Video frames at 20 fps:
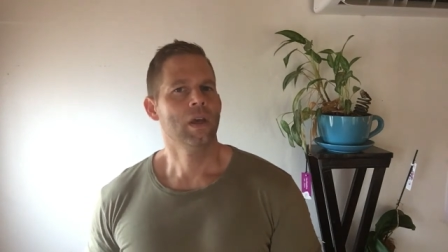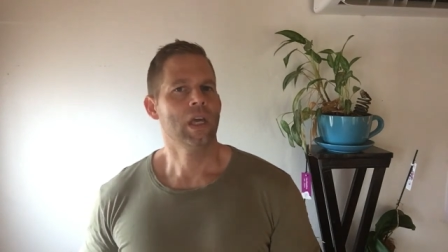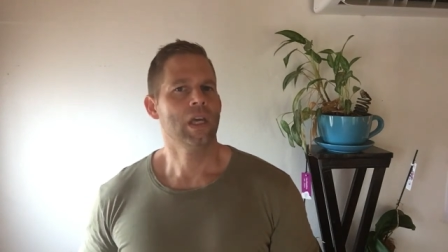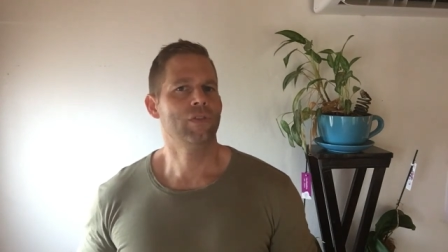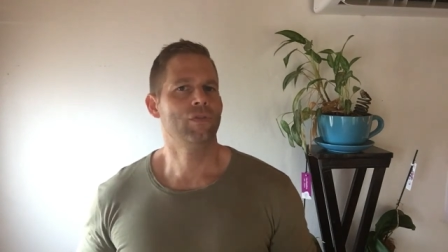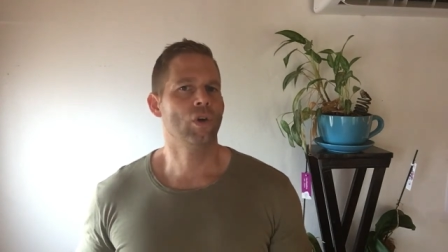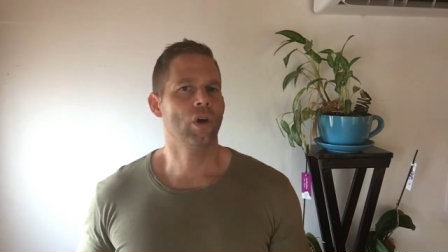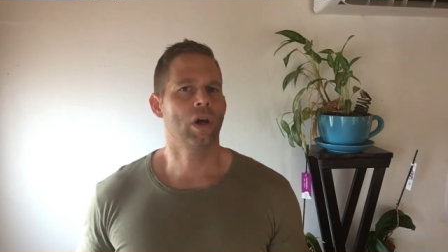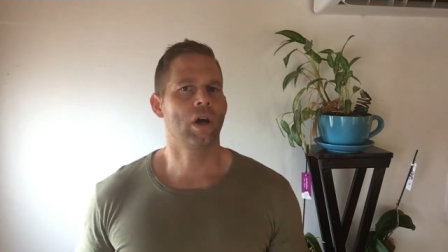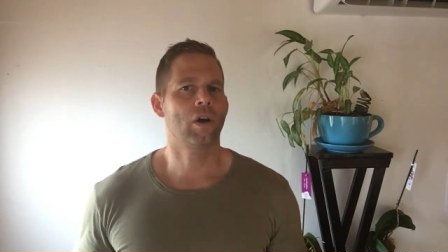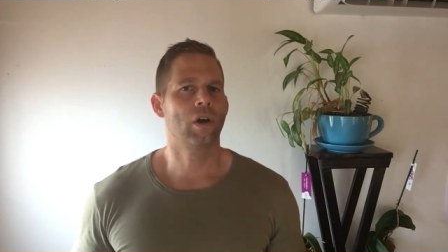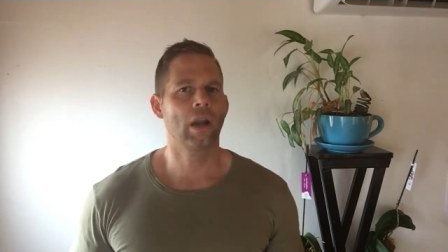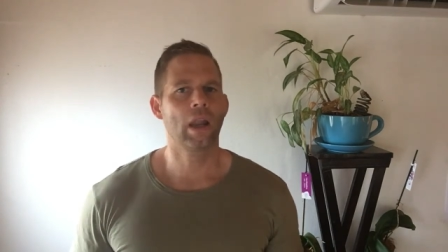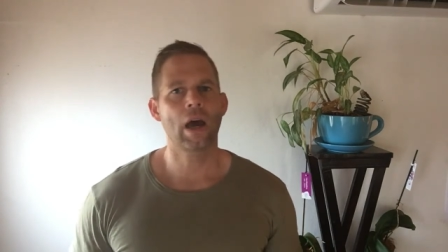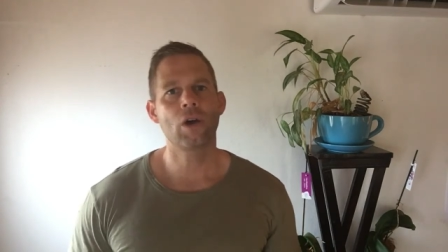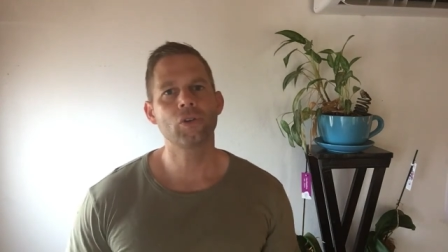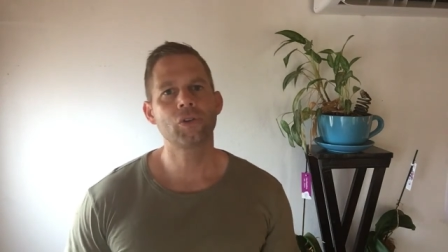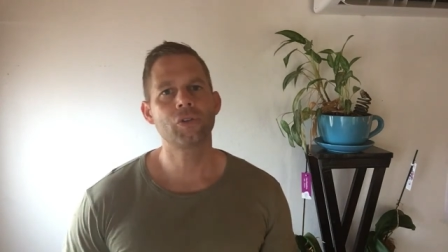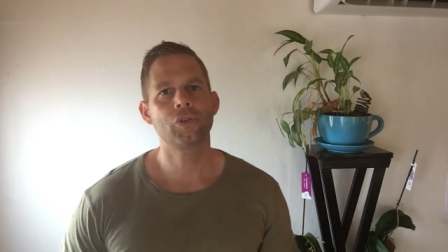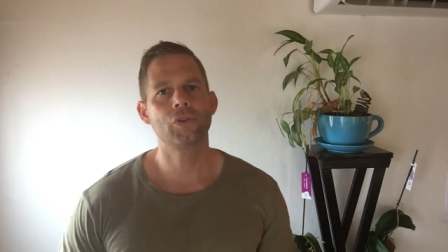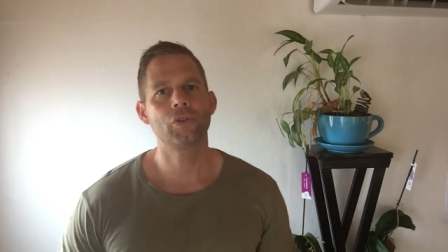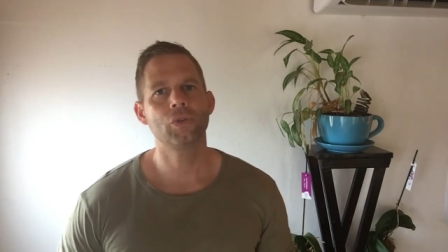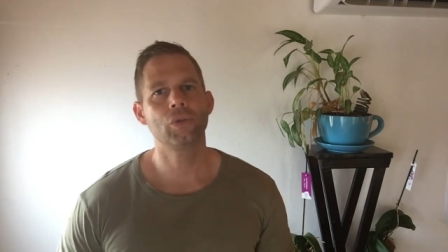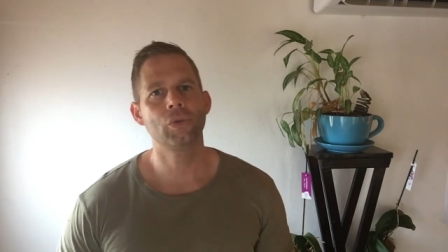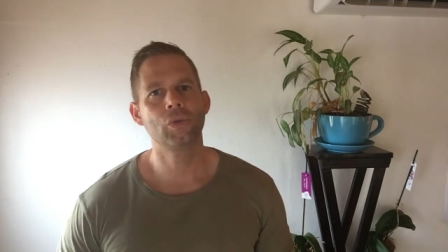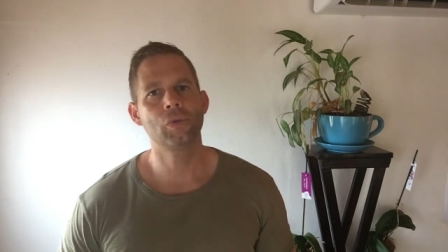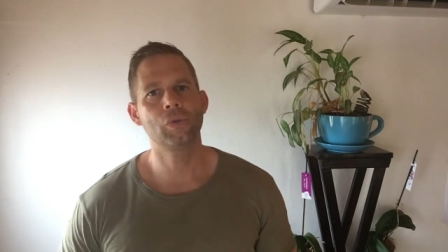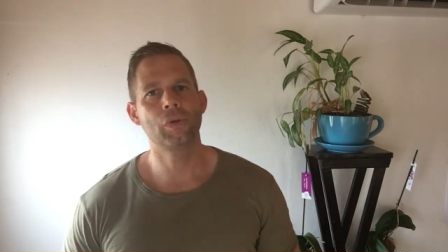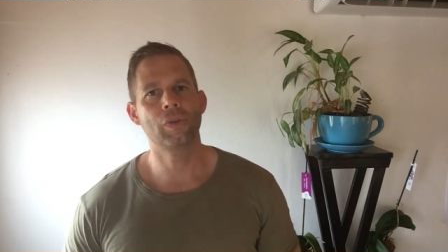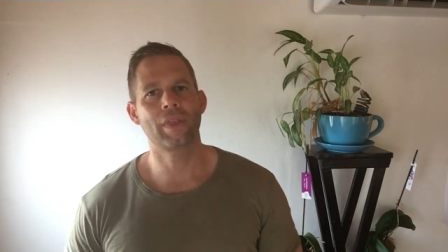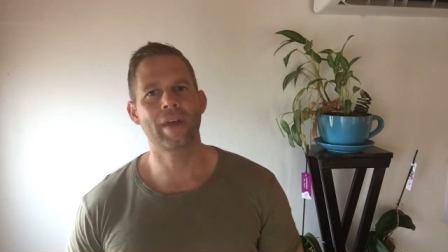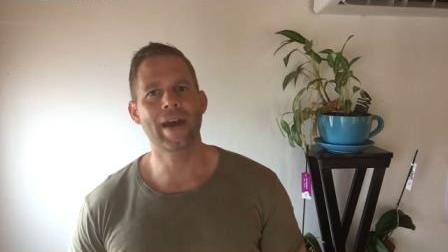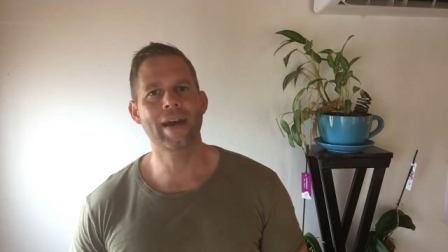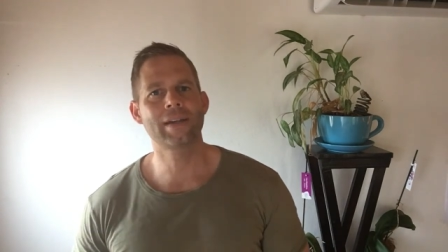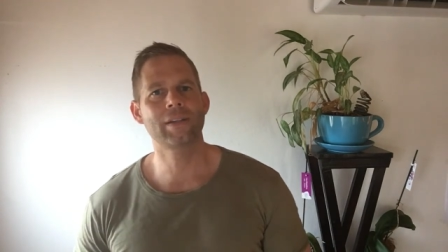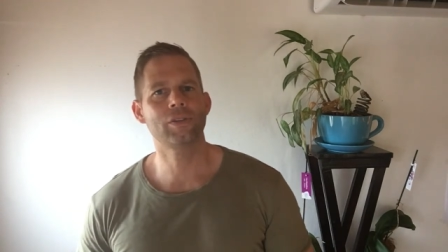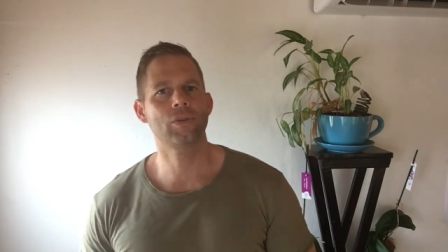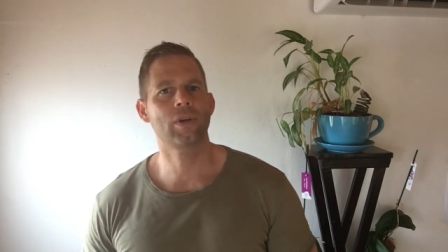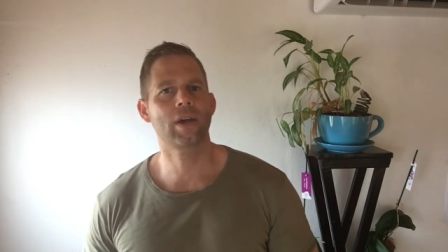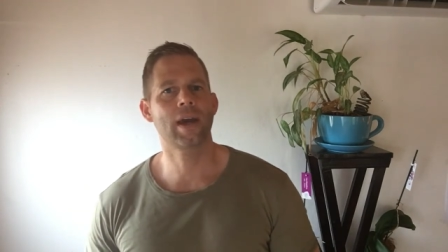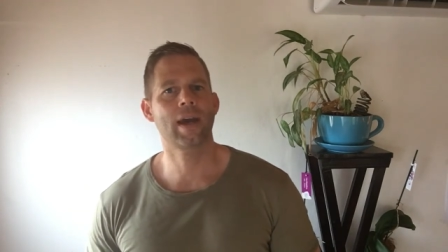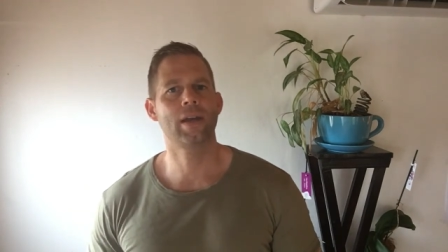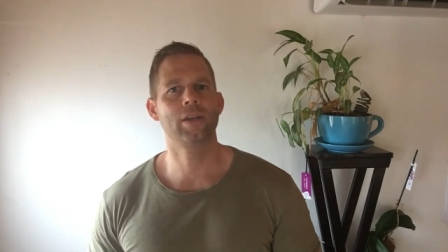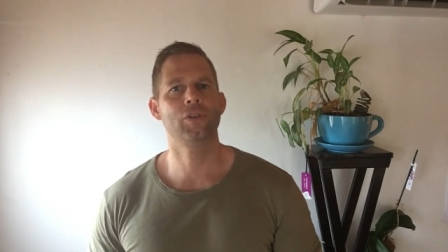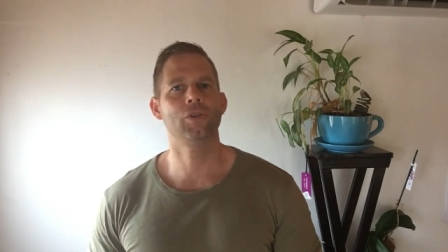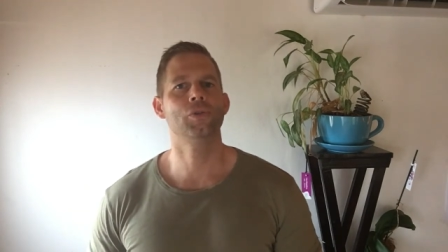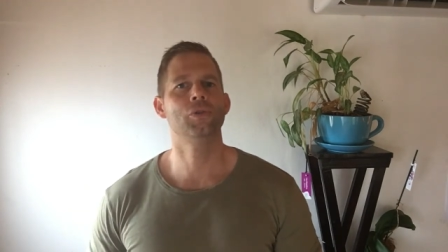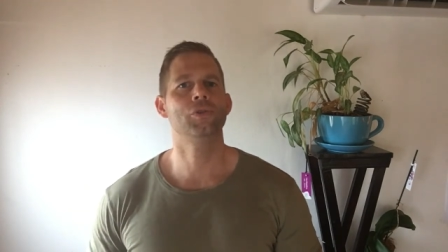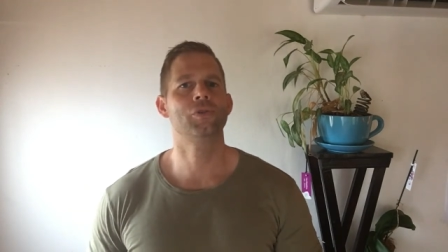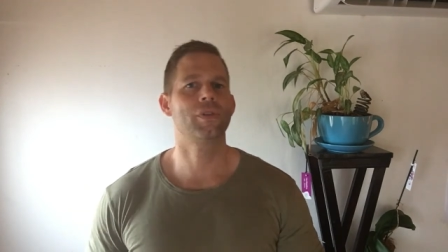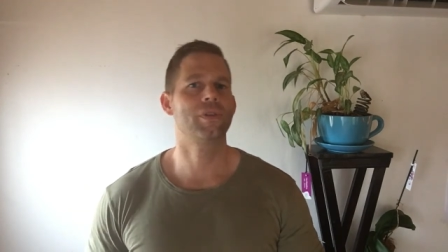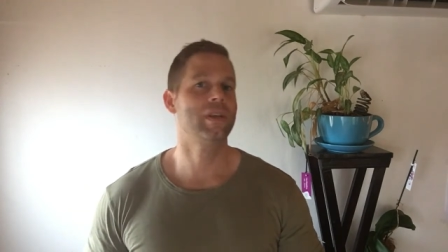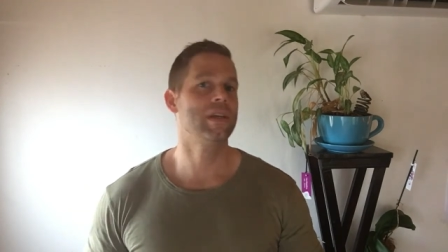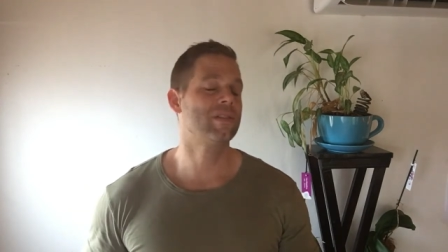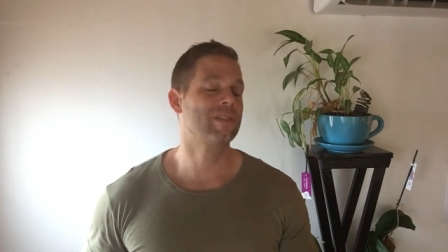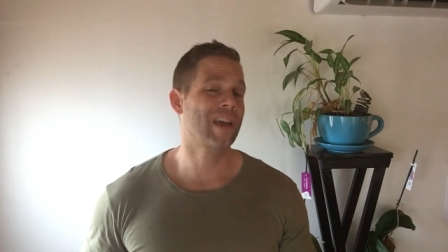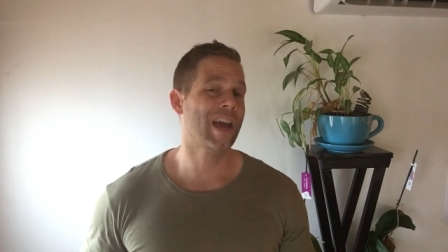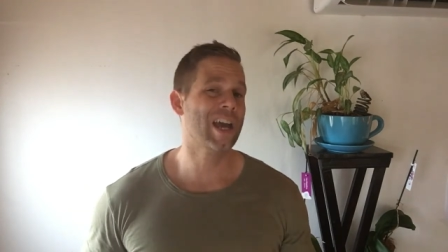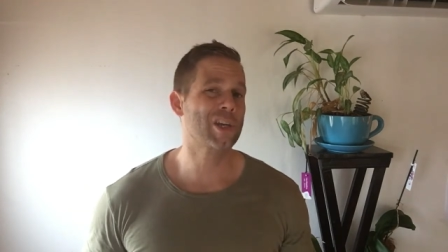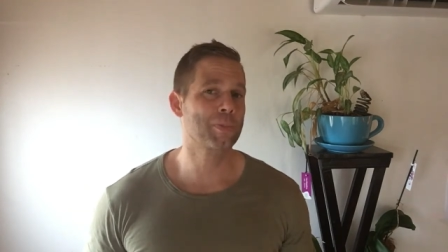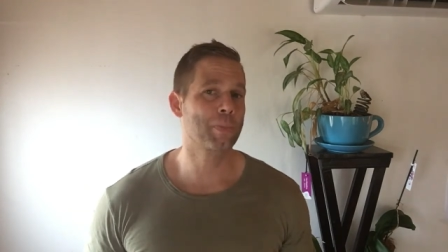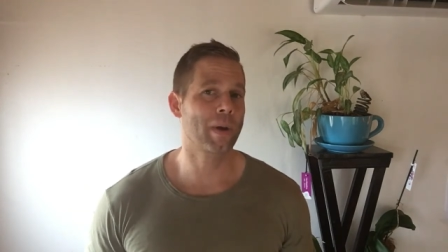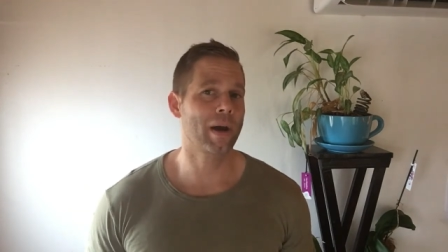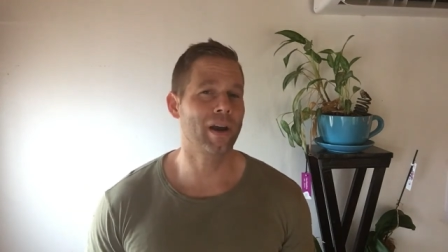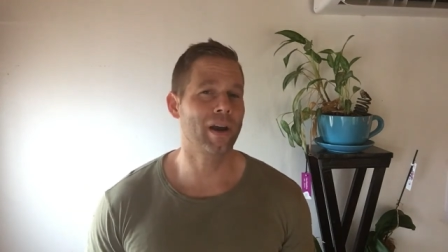If you are allowed to do that, you can use these cash